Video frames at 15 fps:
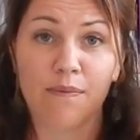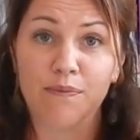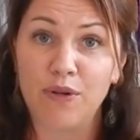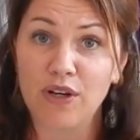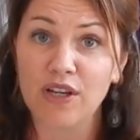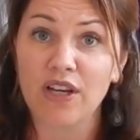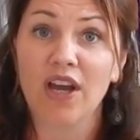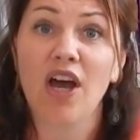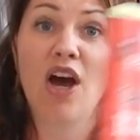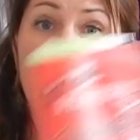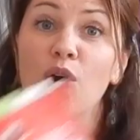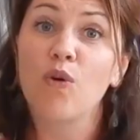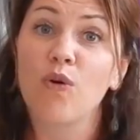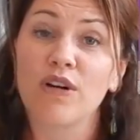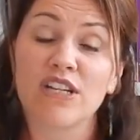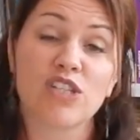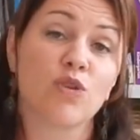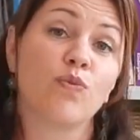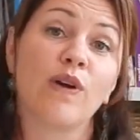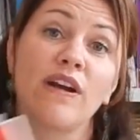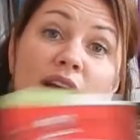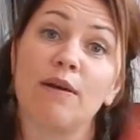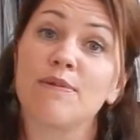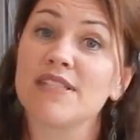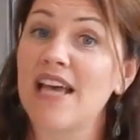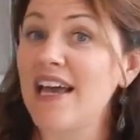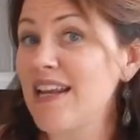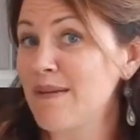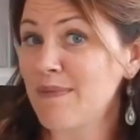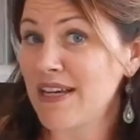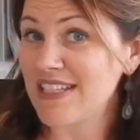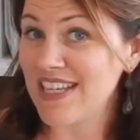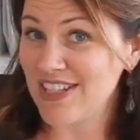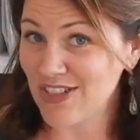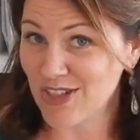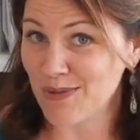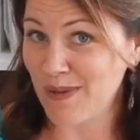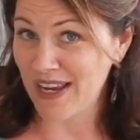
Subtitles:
book according to where I was at in my teacher's